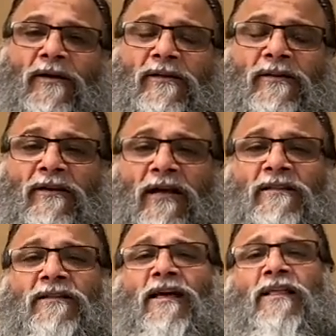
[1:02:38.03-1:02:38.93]
in
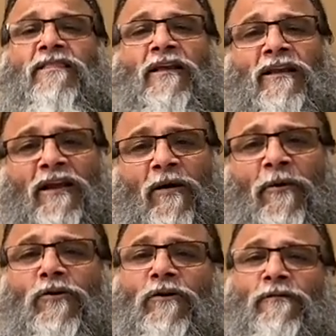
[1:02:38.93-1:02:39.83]
rather than thinking
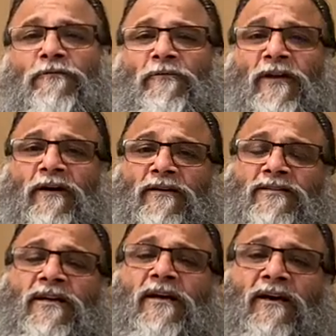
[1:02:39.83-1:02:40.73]
about our
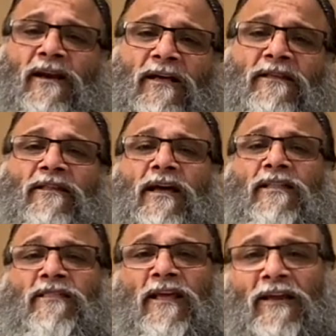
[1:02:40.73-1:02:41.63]
fears rather
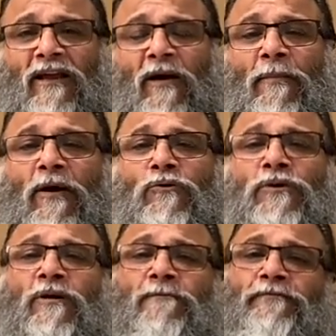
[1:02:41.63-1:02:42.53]
than thinking about